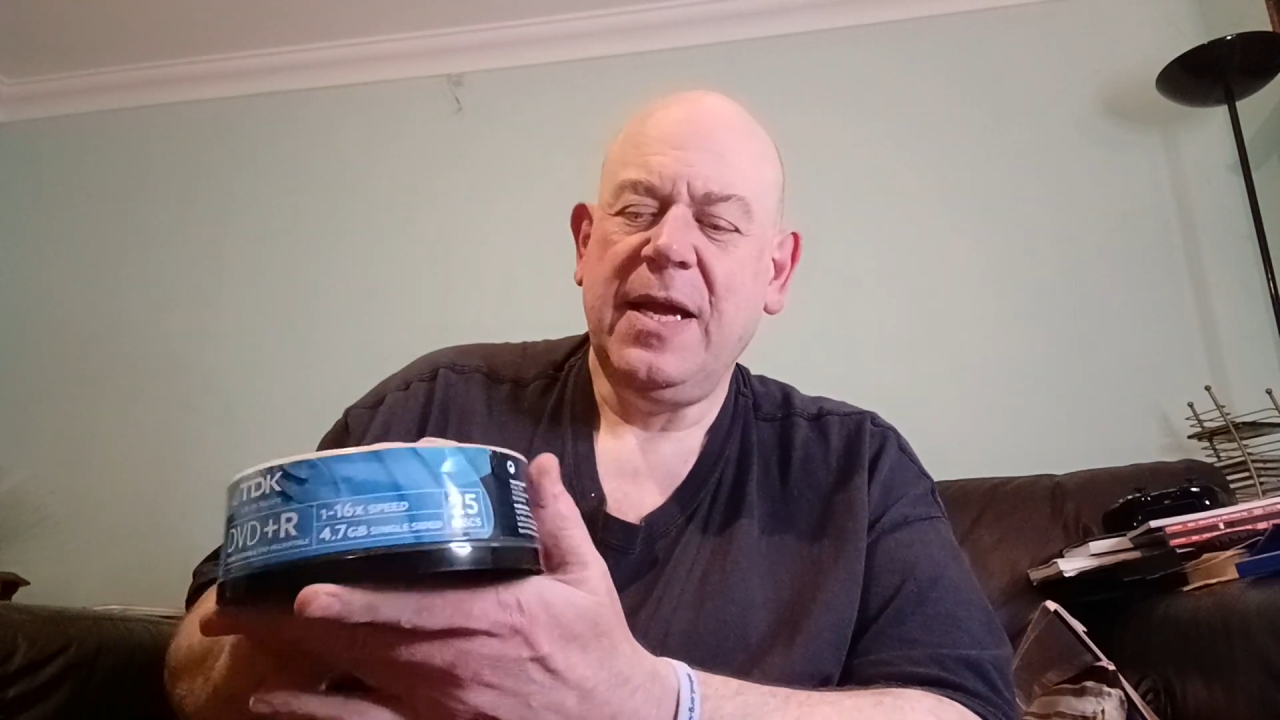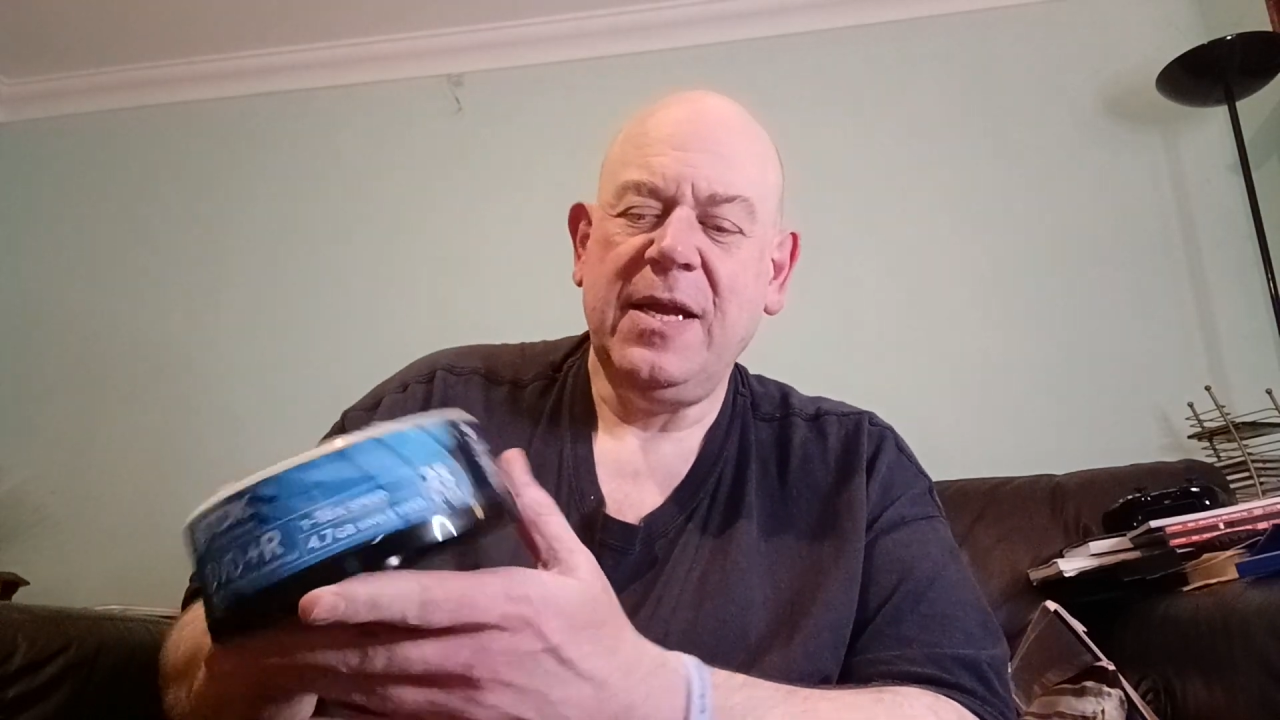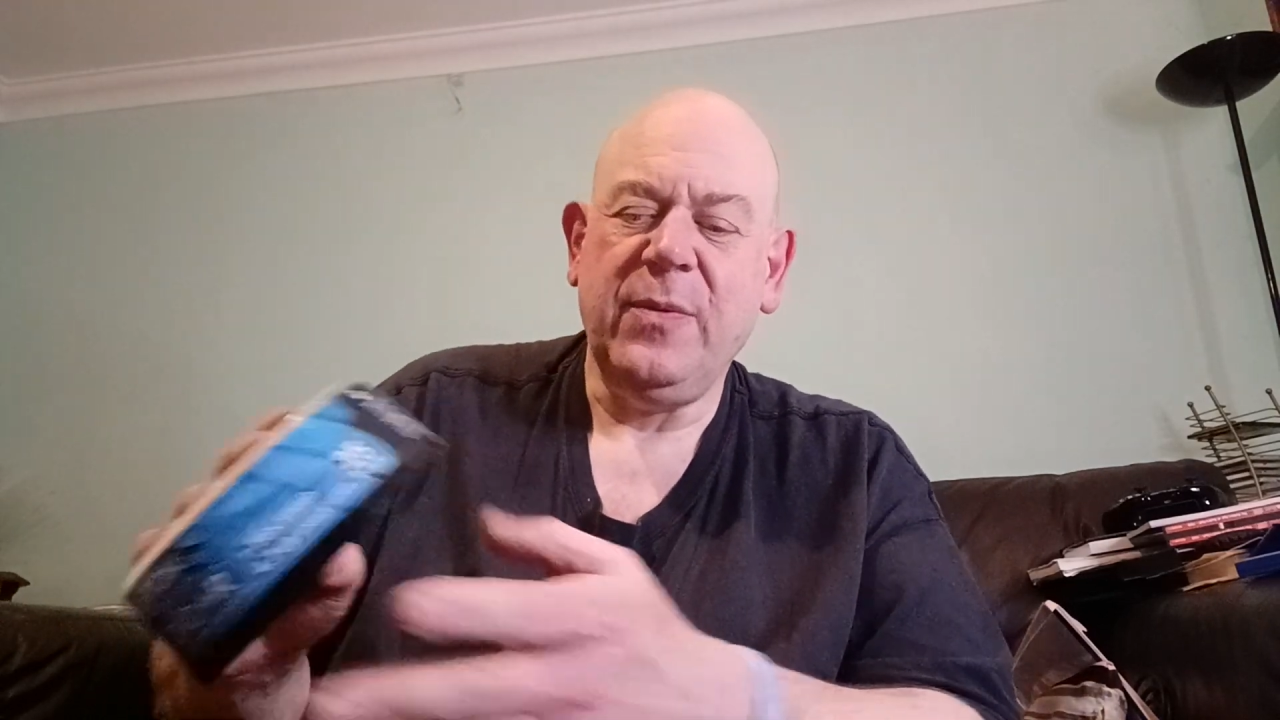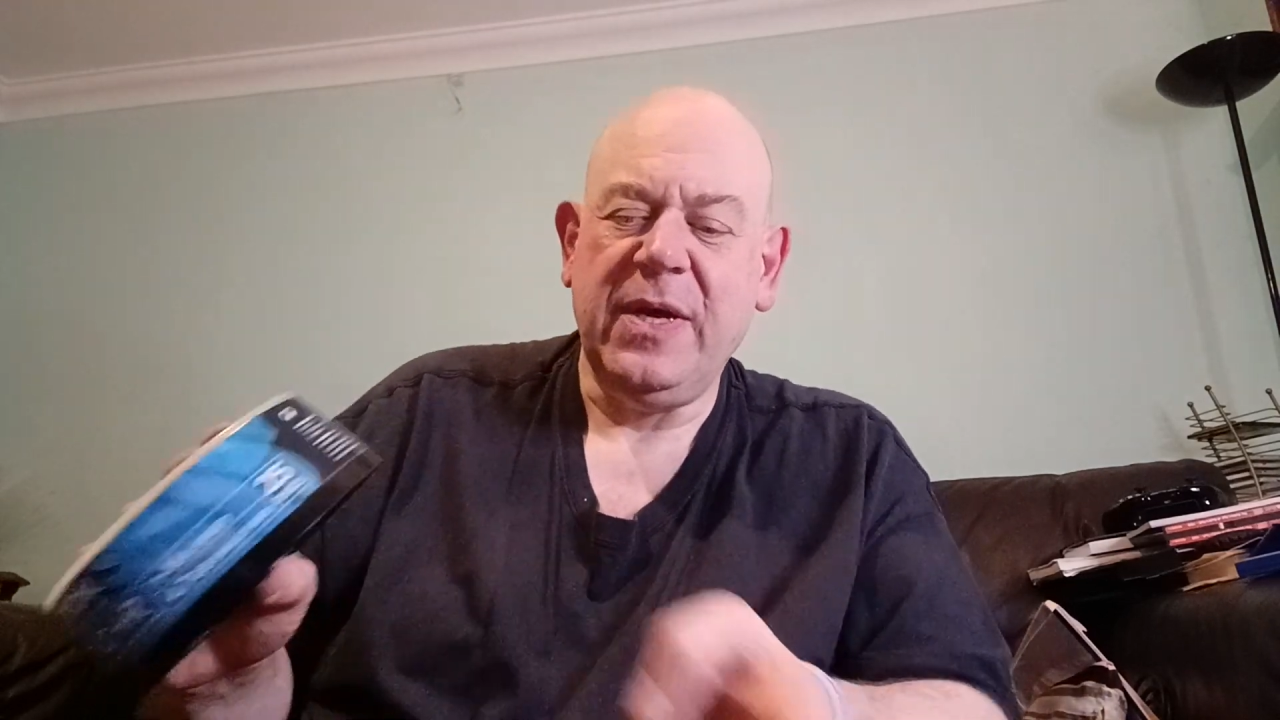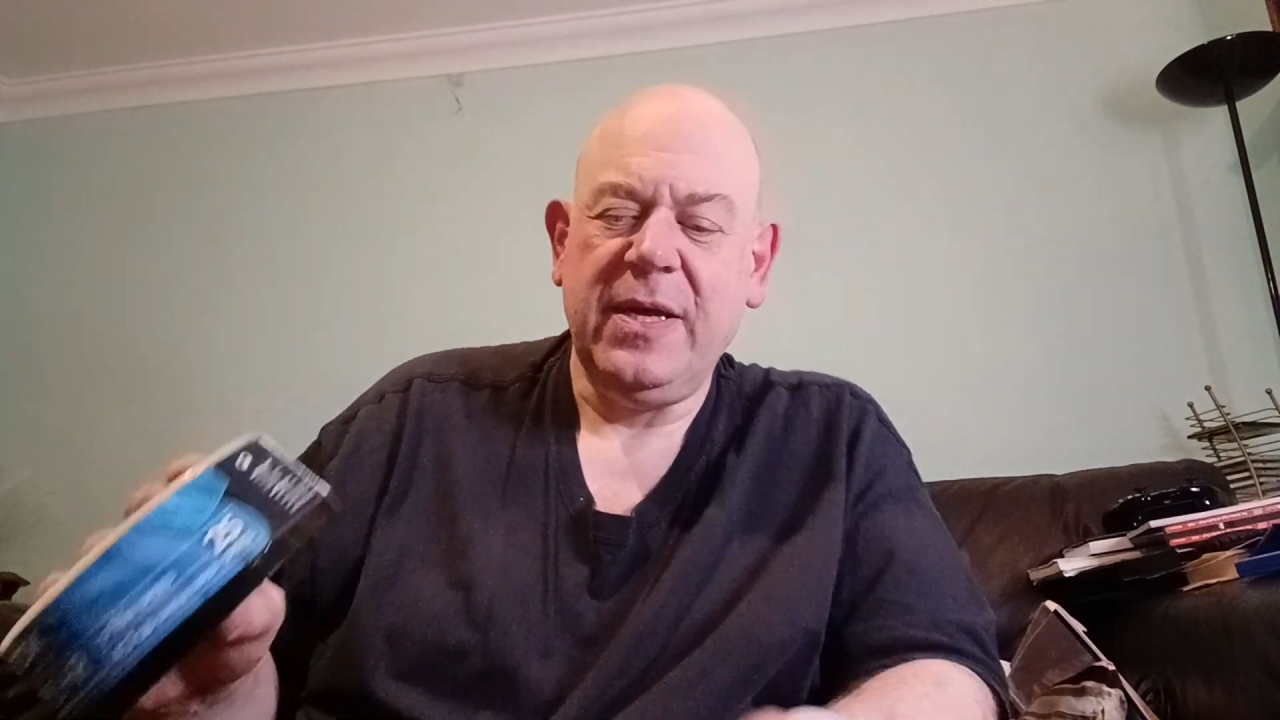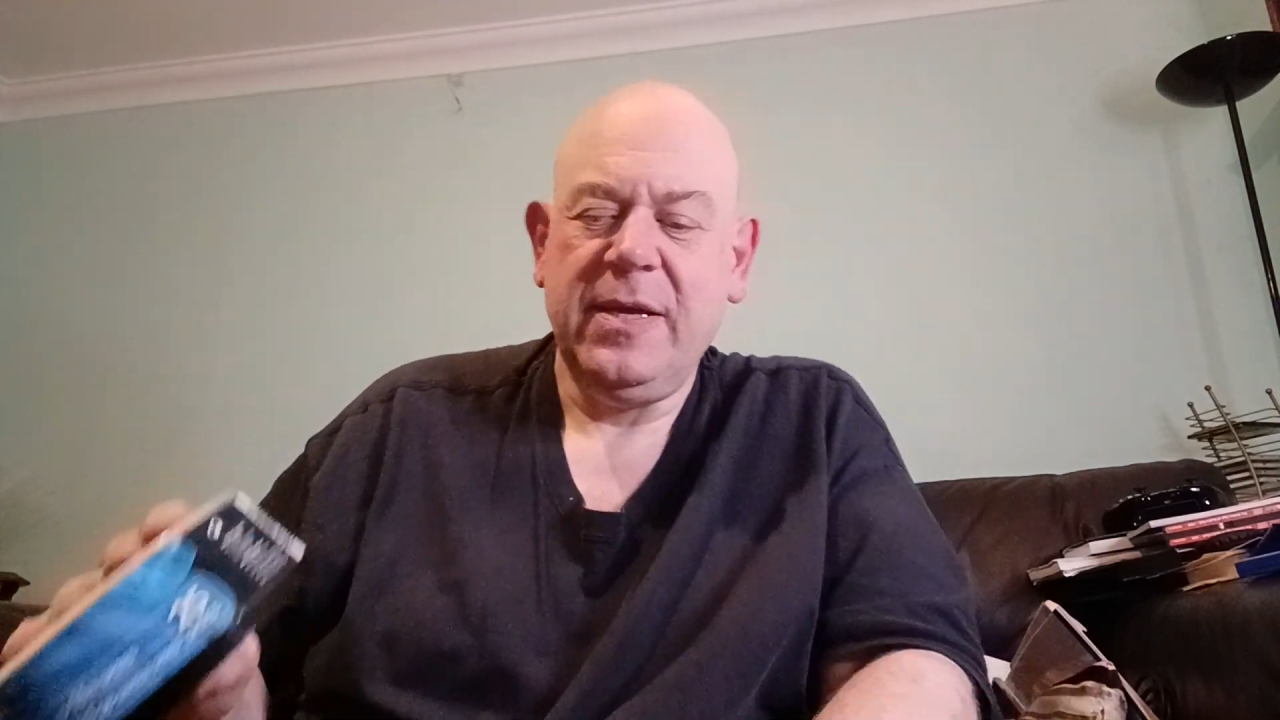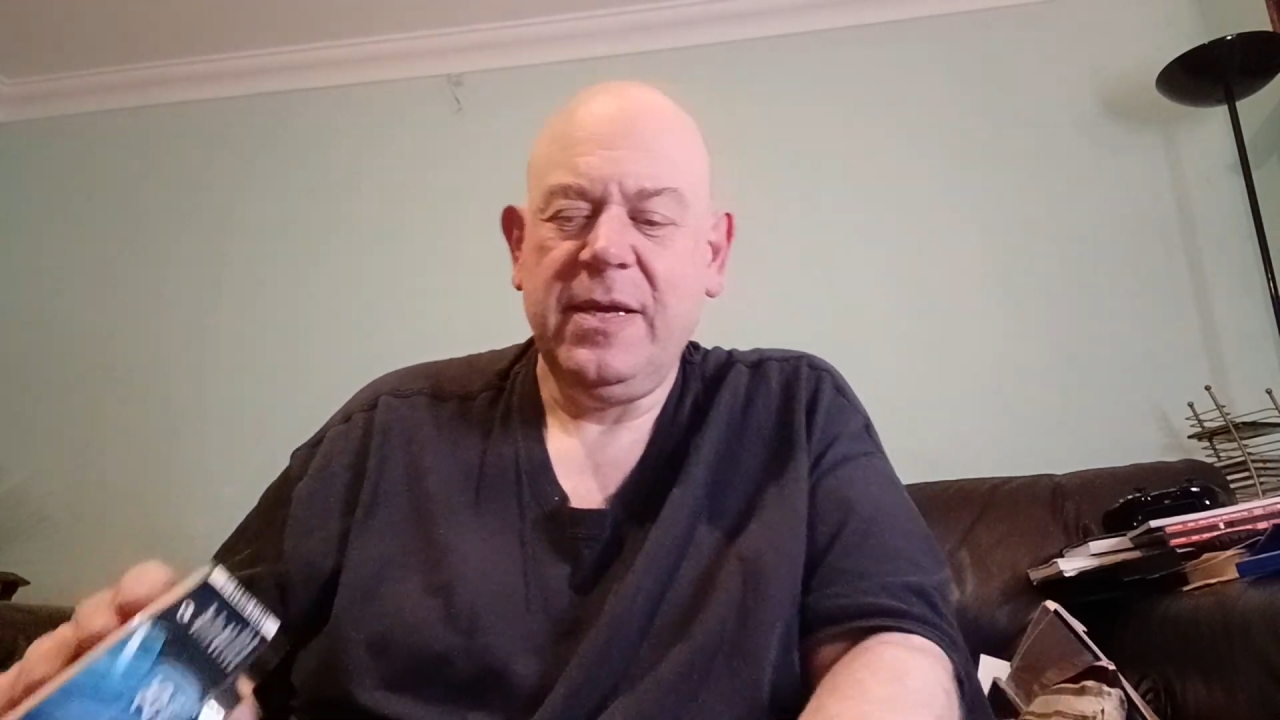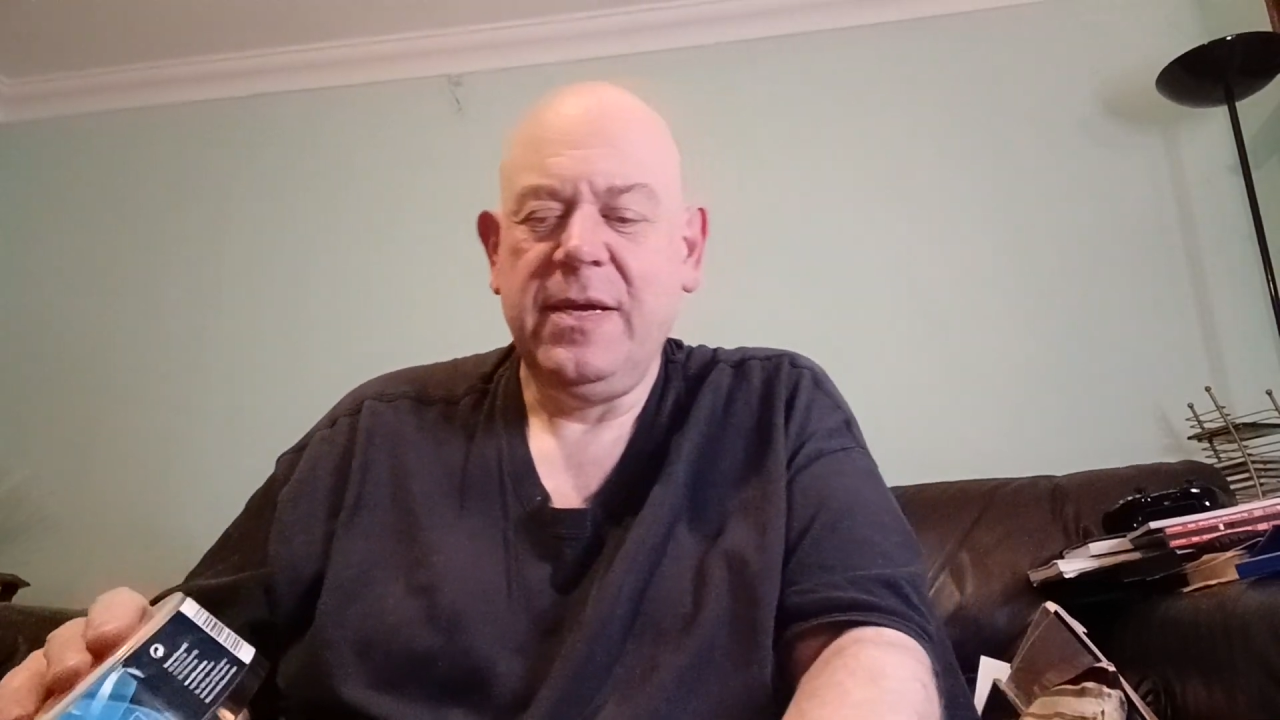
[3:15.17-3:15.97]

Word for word: Anyway,